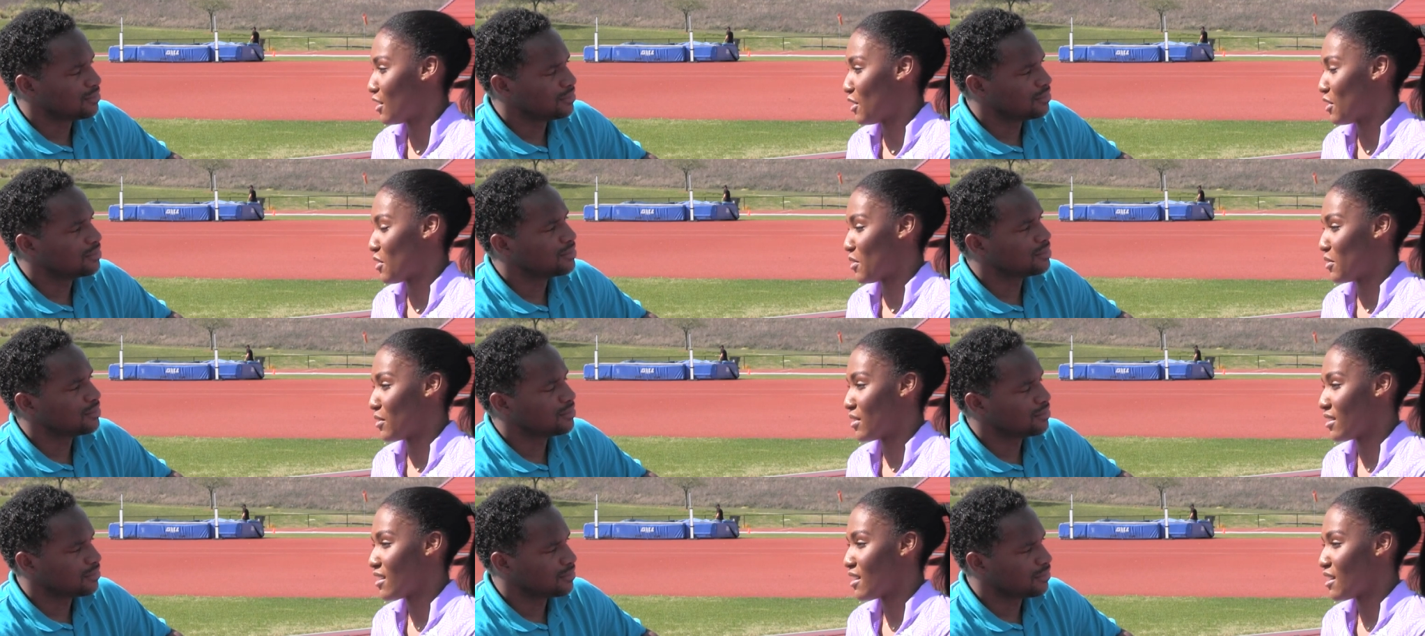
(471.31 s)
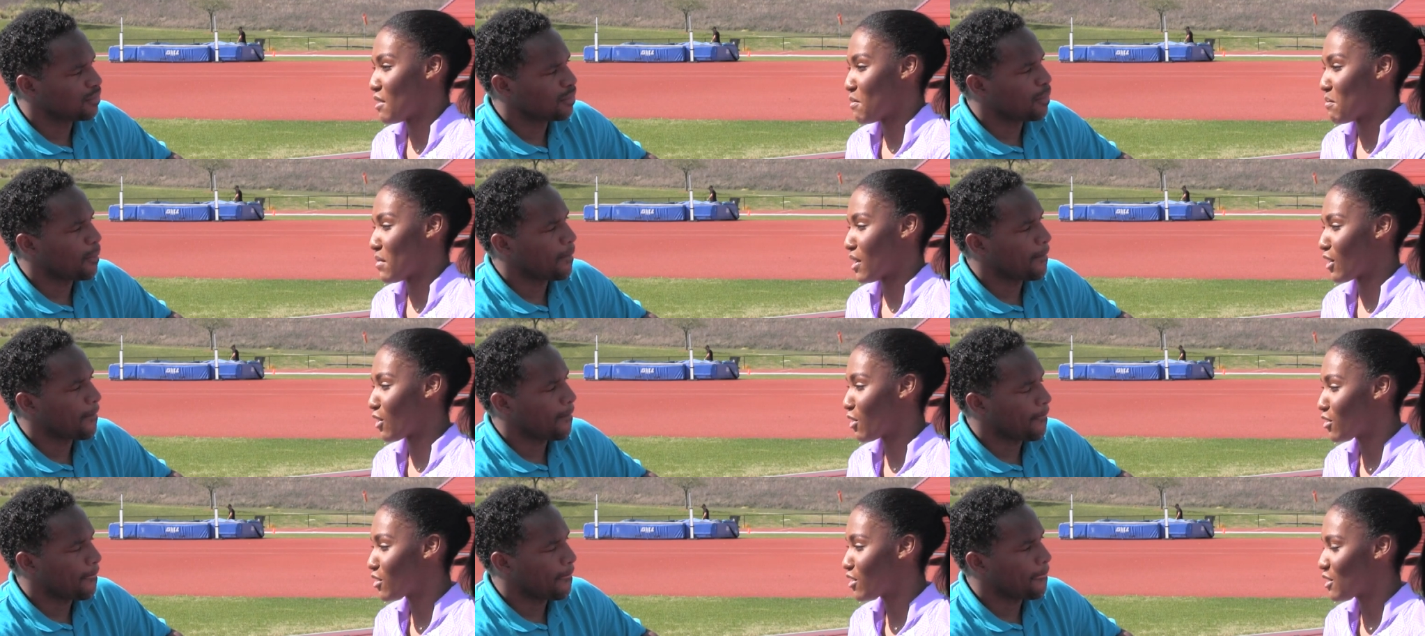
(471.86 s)
Speaker 1: You know,
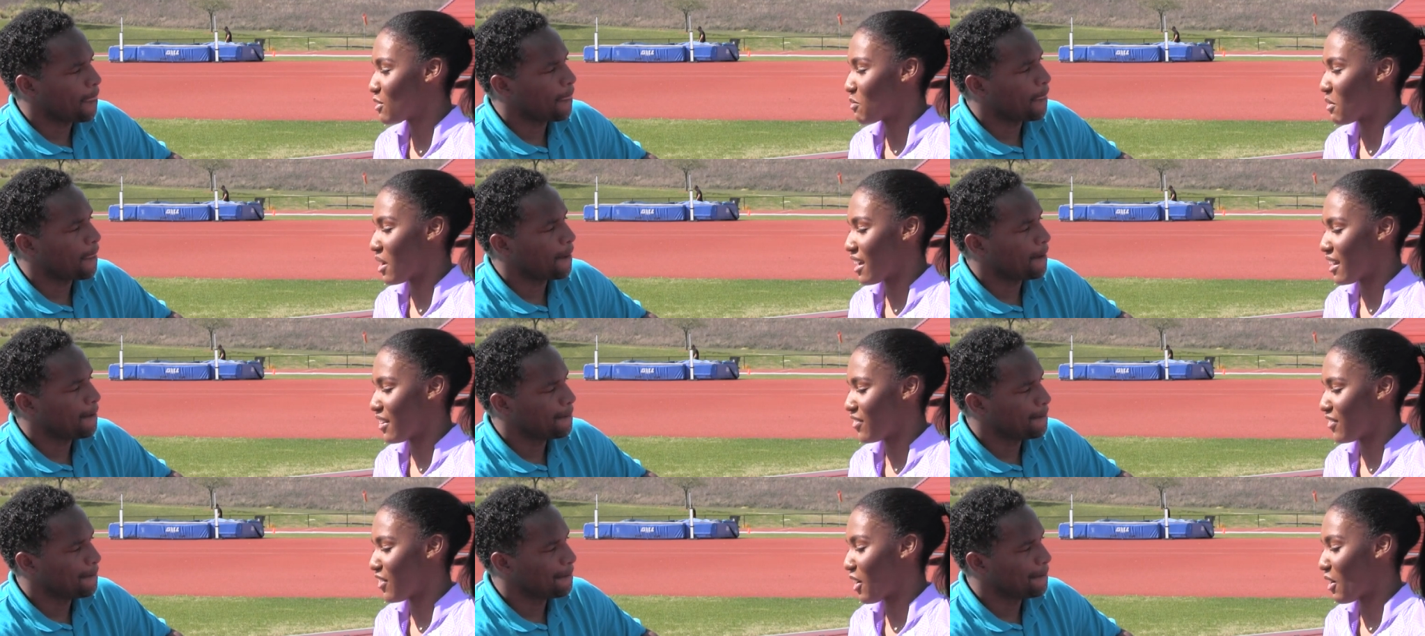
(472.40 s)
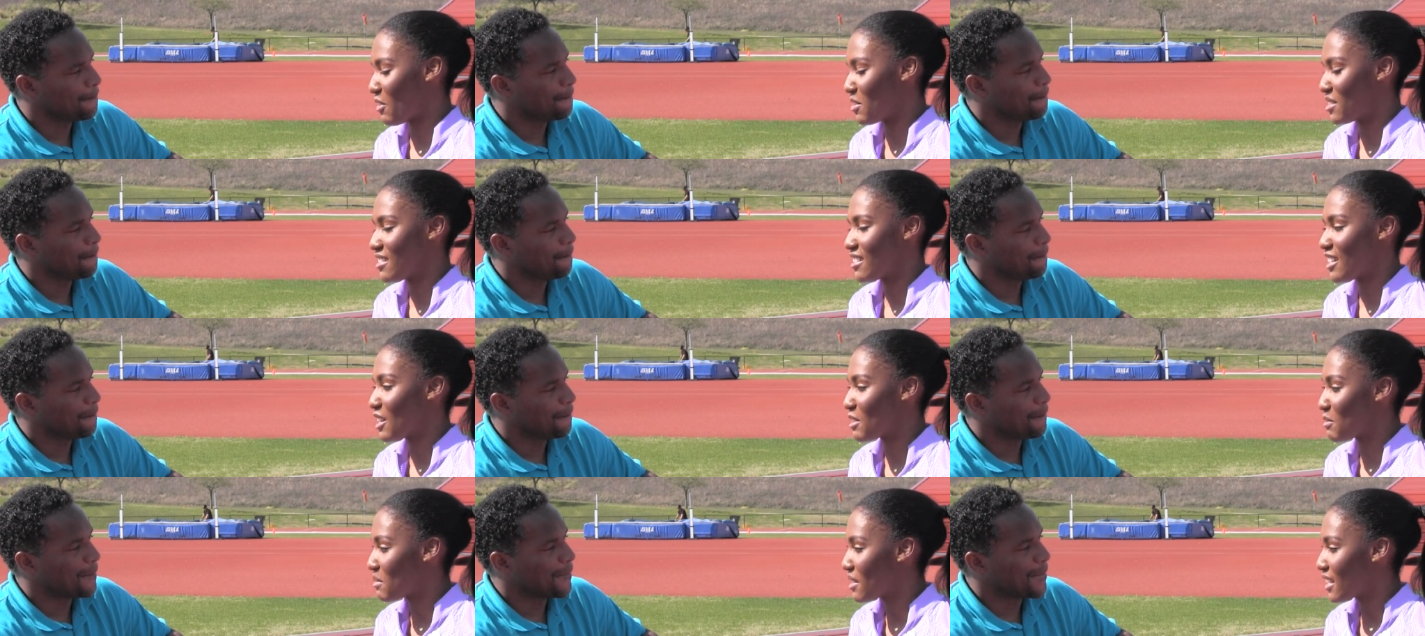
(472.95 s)
my coach's wife always
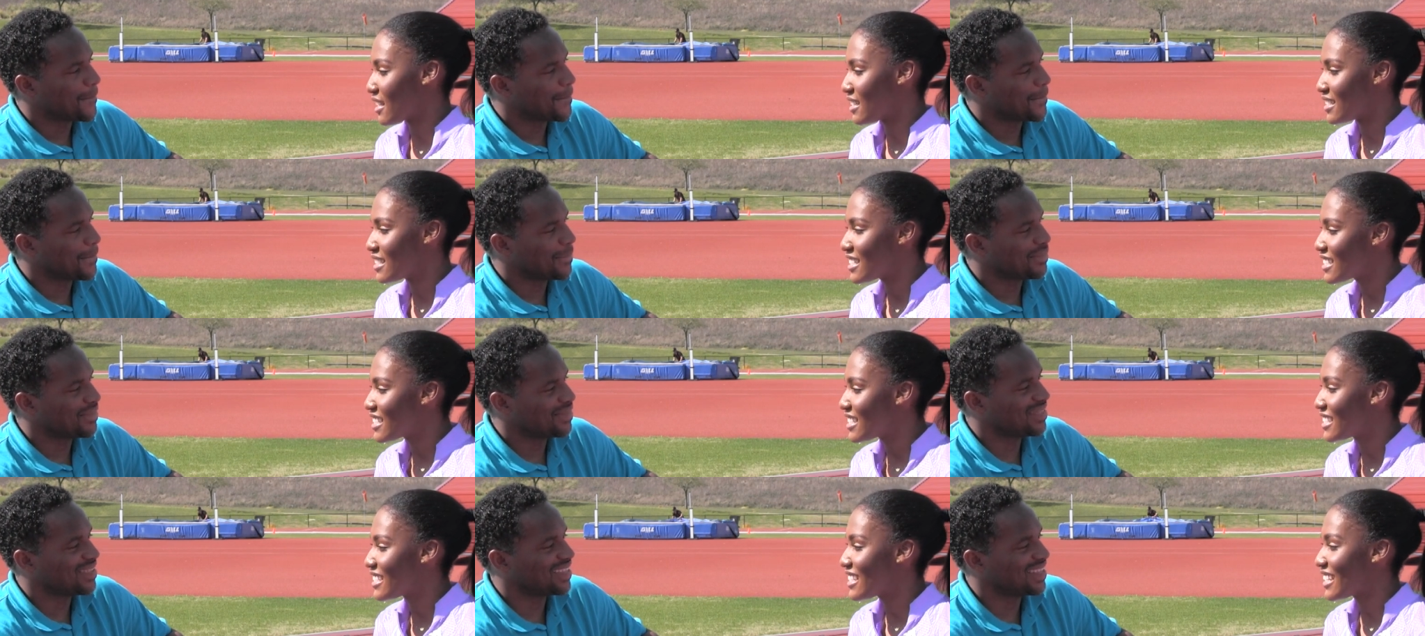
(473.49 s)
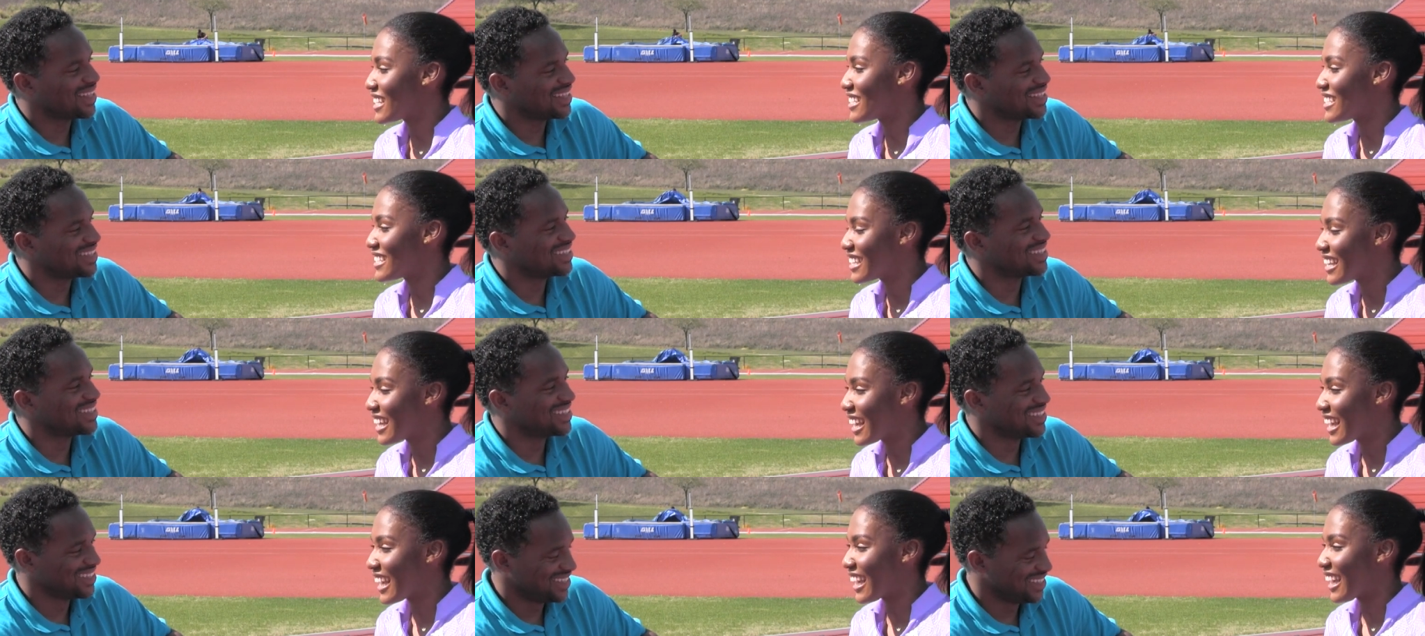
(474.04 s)
tells me consistency is
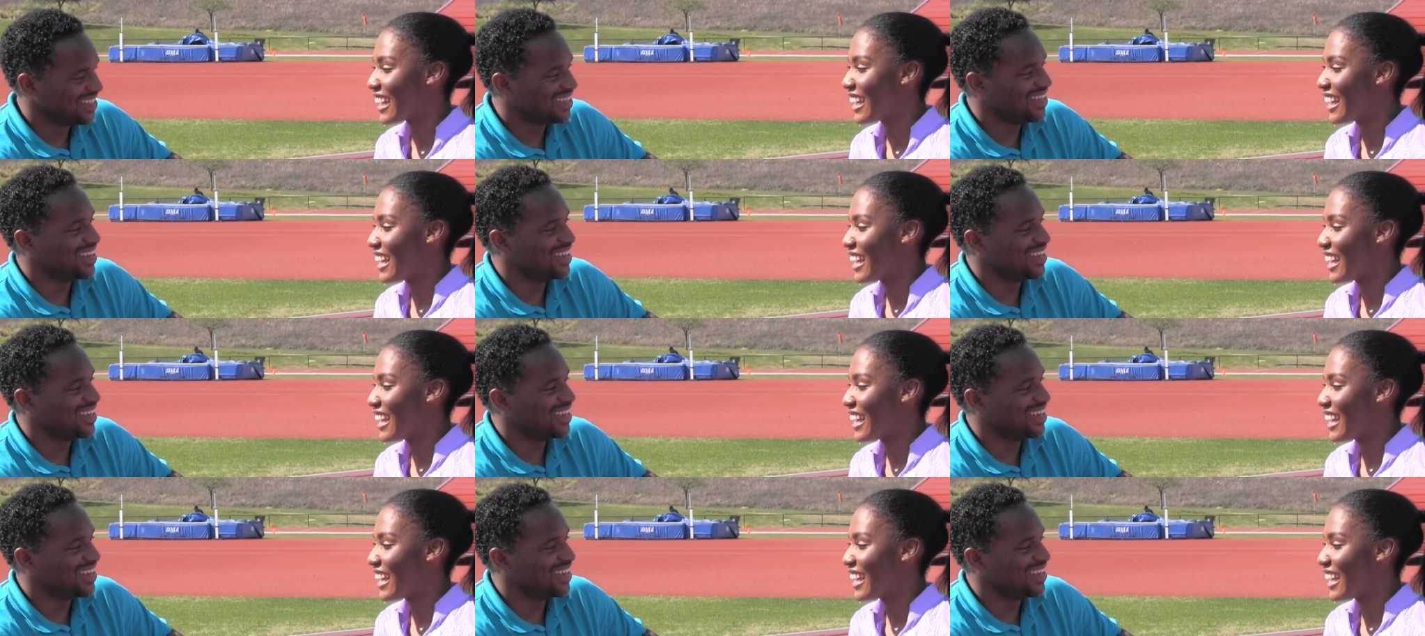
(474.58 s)
key.